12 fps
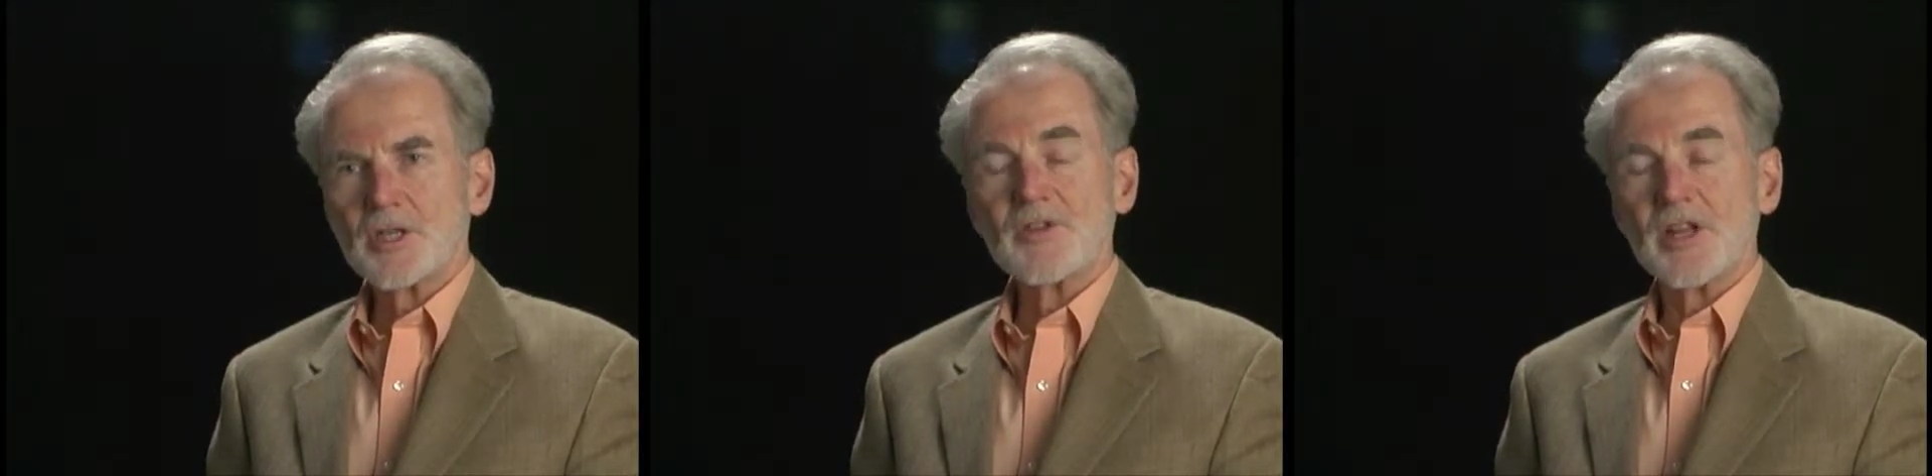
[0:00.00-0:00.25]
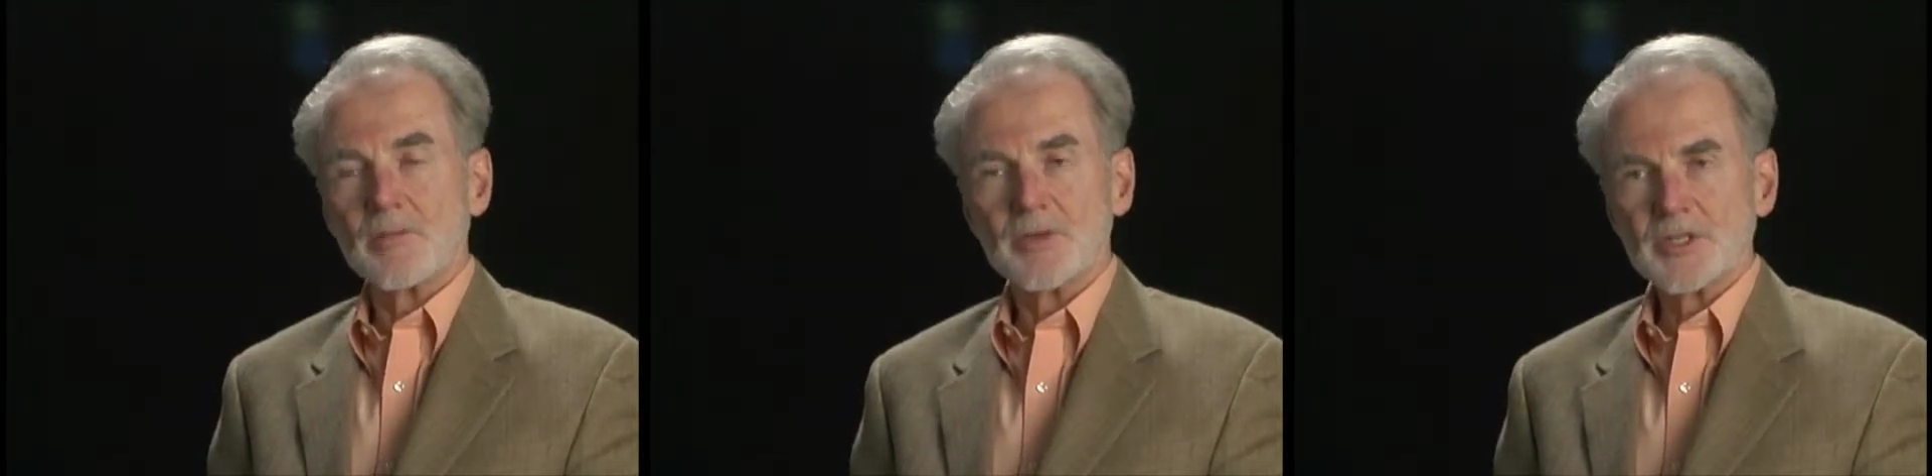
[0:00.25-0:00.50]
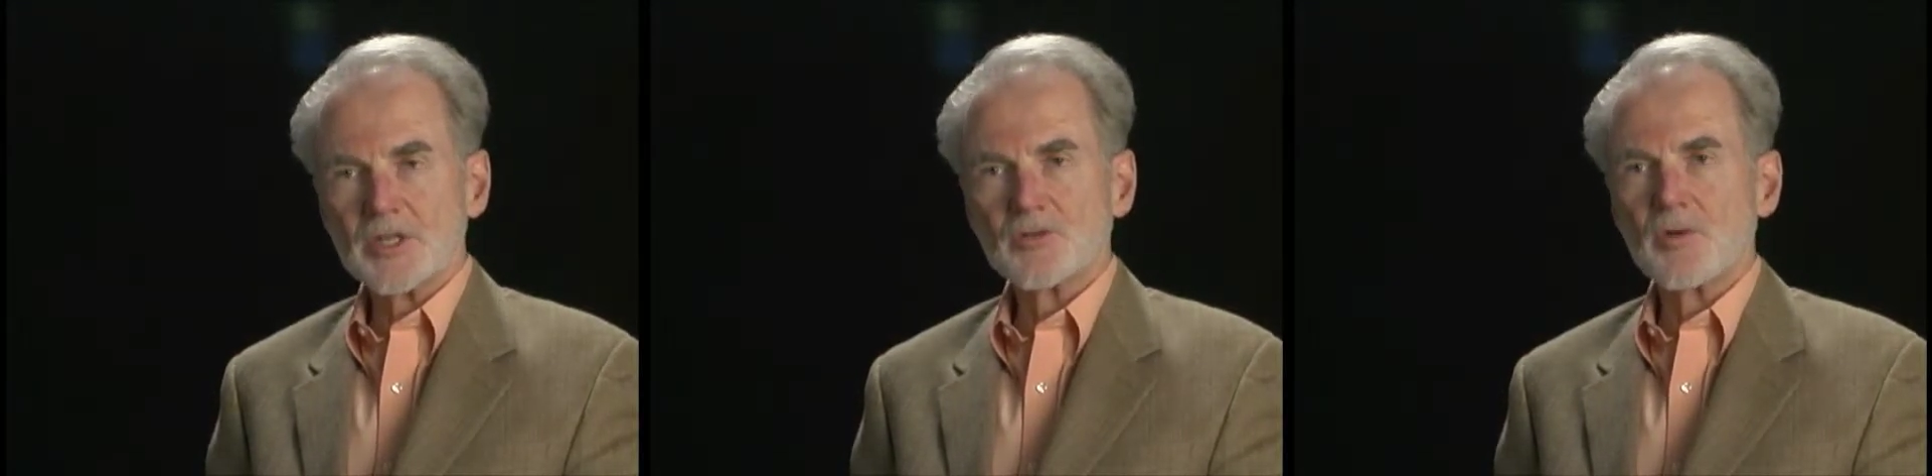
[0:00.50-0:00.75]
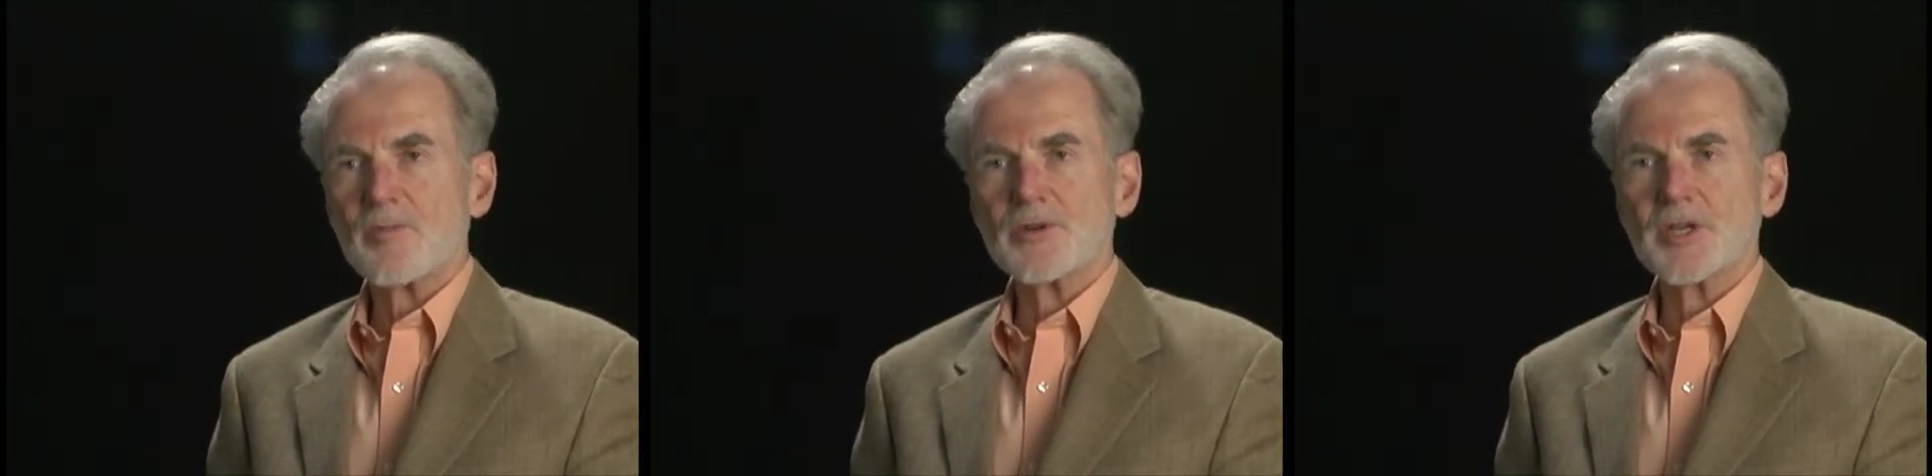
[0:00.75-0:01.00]
even
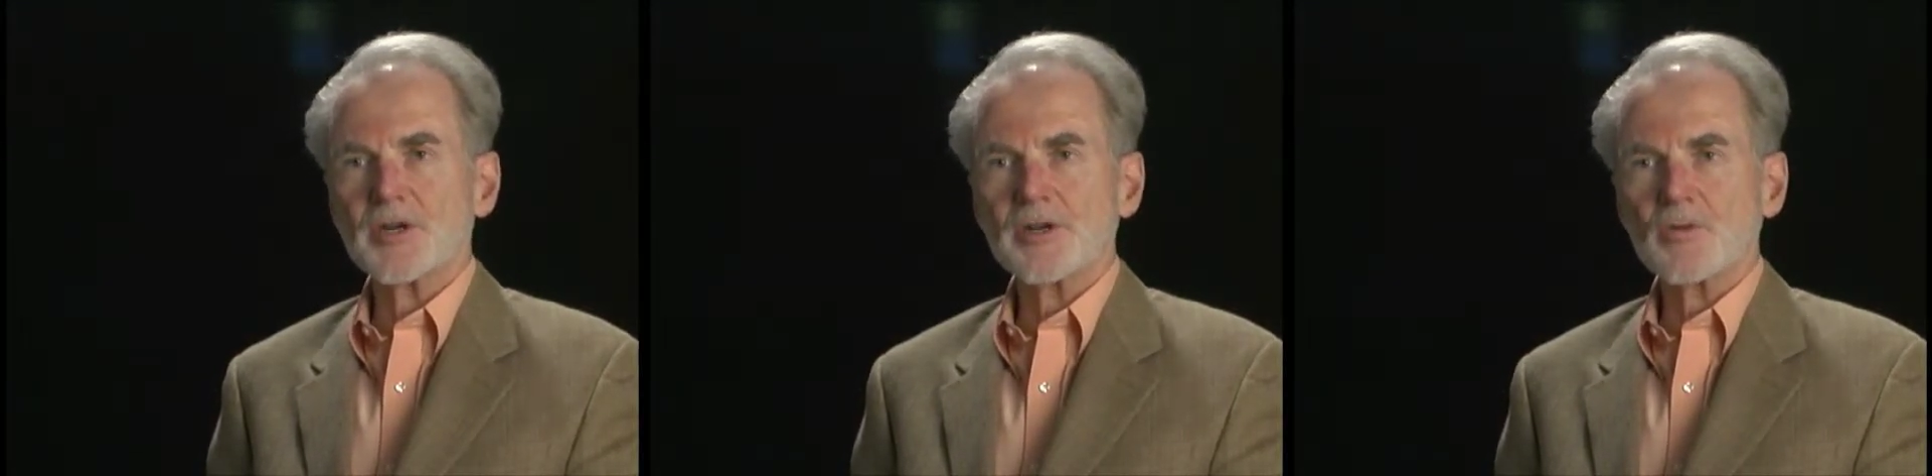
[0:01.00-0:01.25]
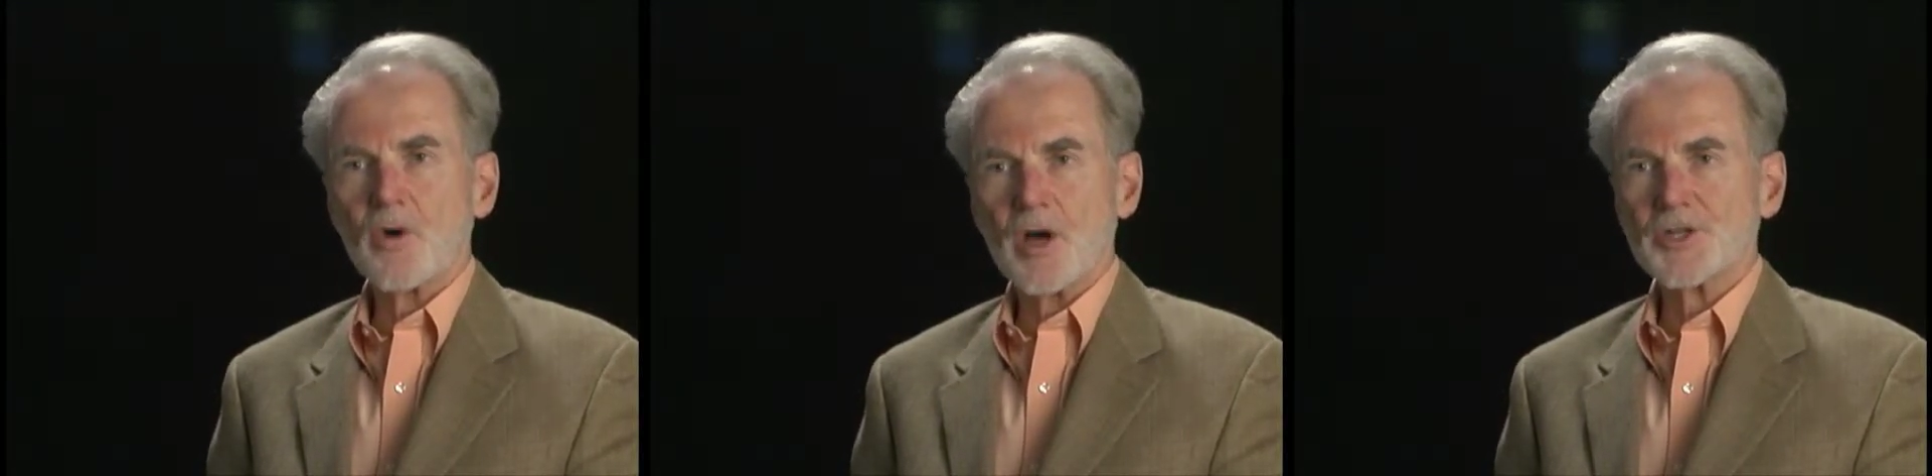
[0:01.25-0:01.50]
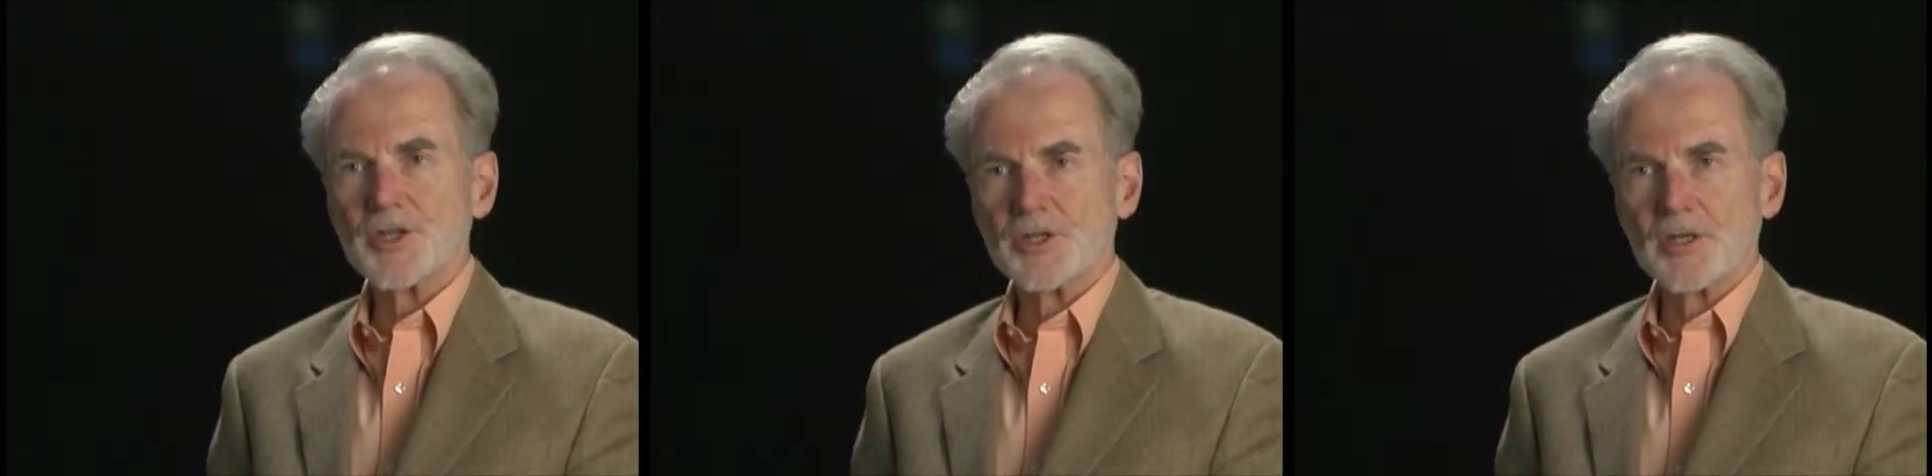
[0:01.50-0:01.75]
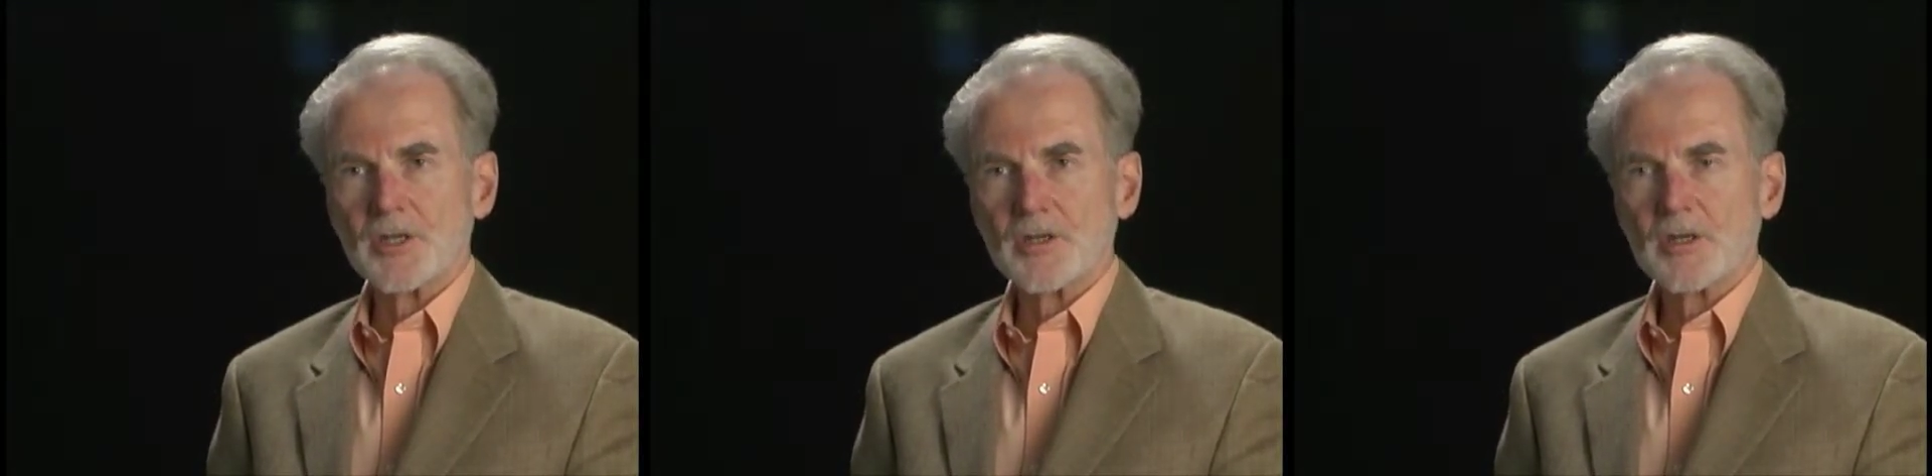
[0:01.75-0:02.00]
embassies represented in
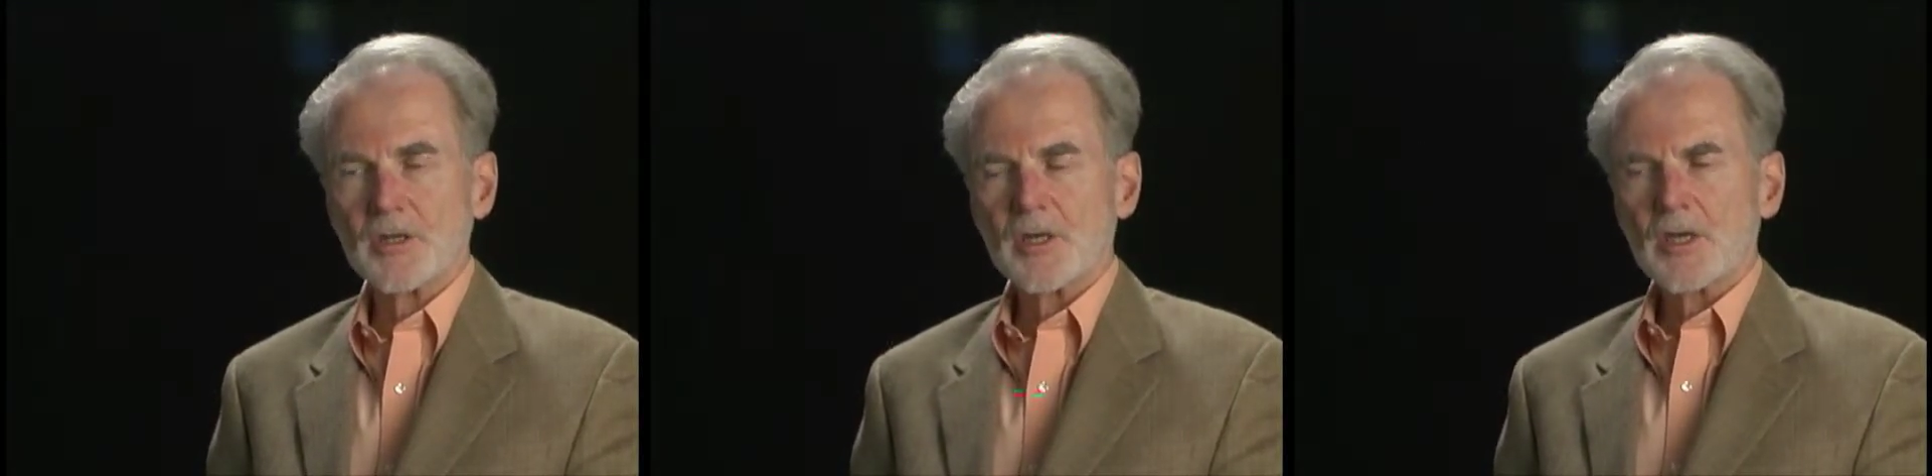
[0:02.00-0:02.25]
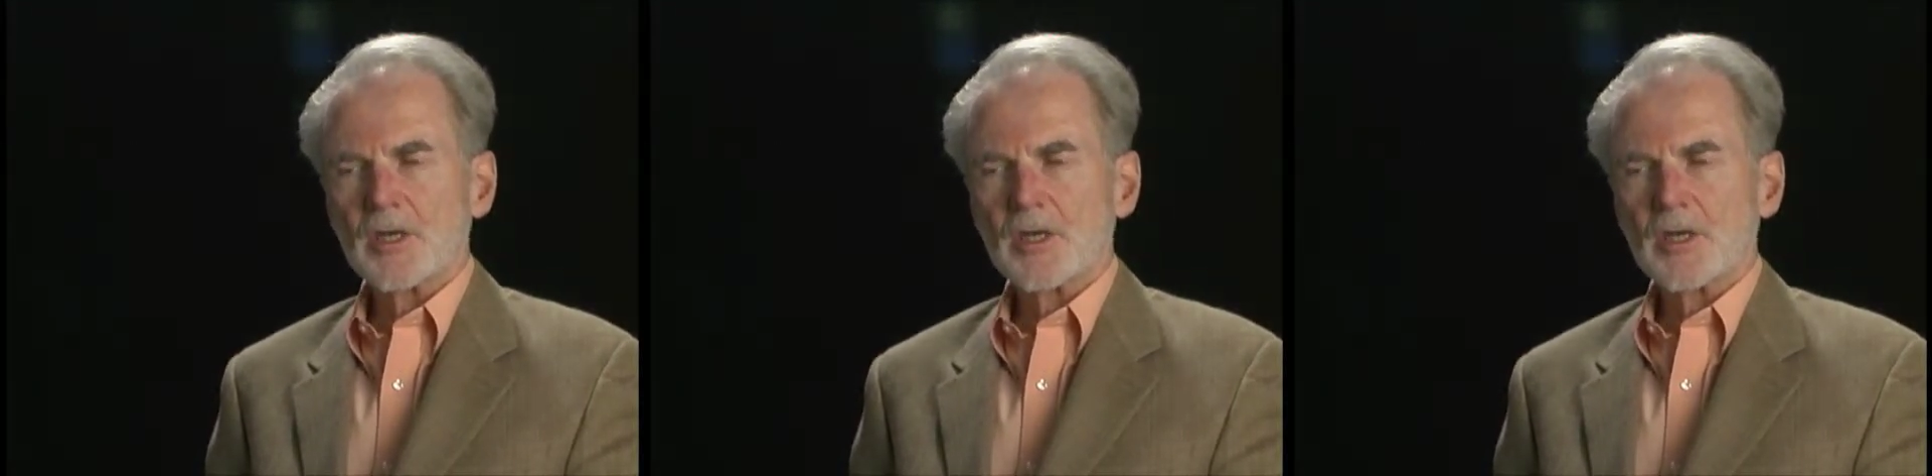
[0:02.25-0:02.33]
Washington,